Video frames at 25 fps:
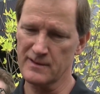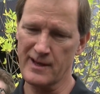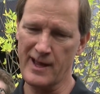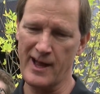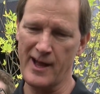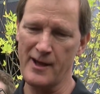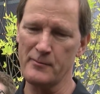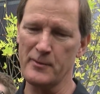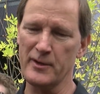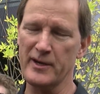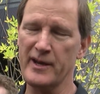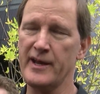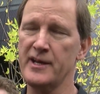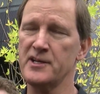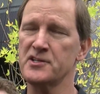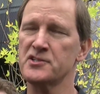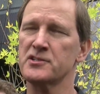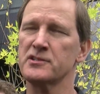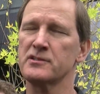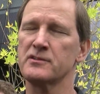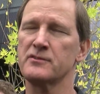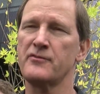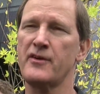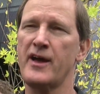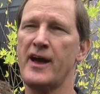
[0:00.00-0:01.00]

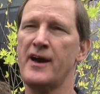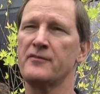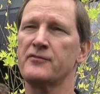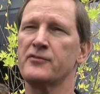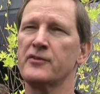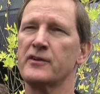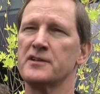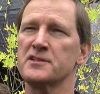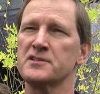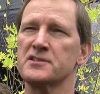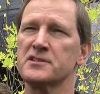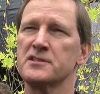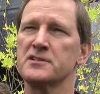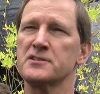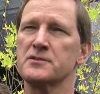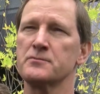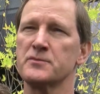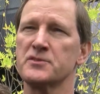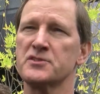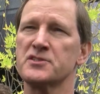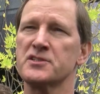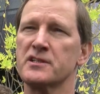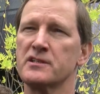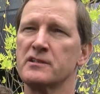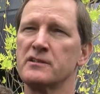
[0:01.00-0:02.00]
combination of athleticism
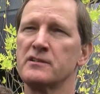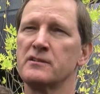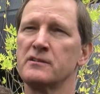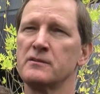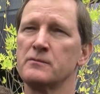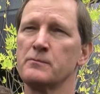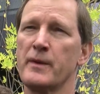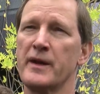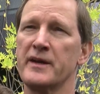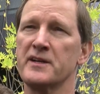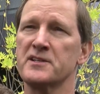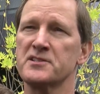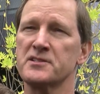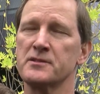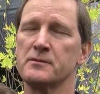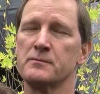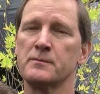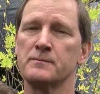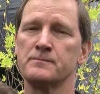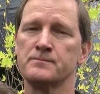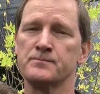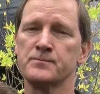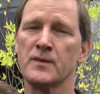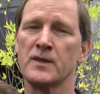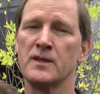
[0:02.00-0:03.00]
and skill makes him
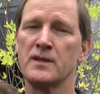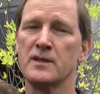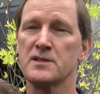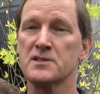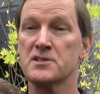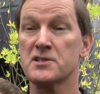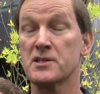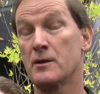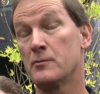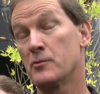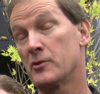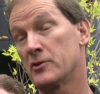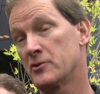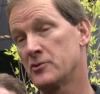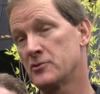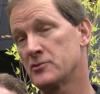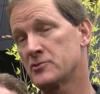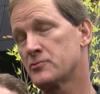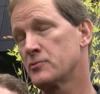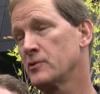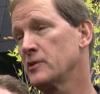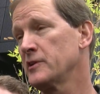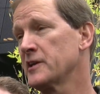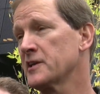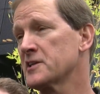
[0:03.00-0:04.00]
someone
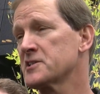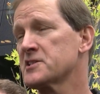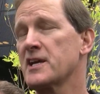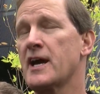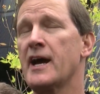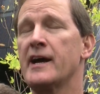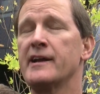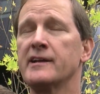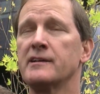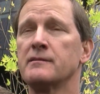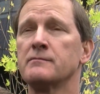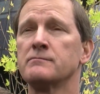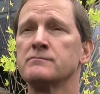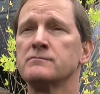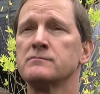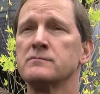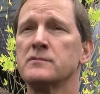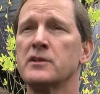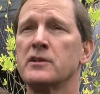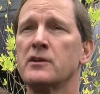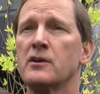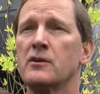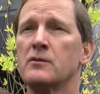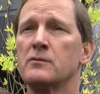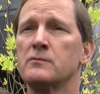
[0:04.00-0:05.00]
who's really exciting,
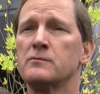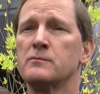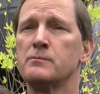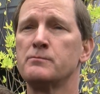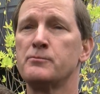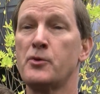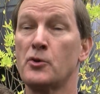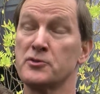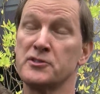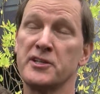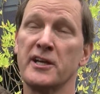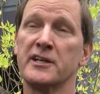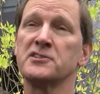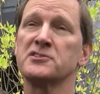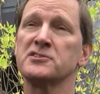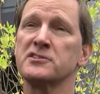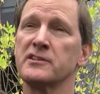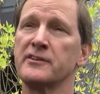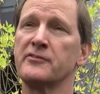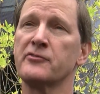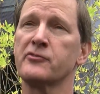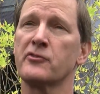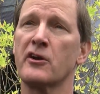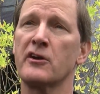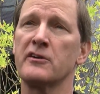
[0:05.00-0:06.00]
you know,
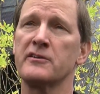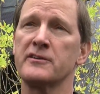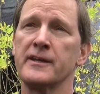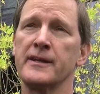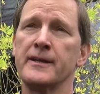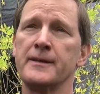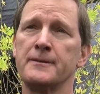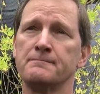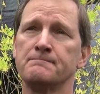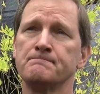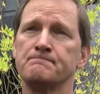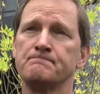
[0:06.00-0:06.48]
potentially for our team.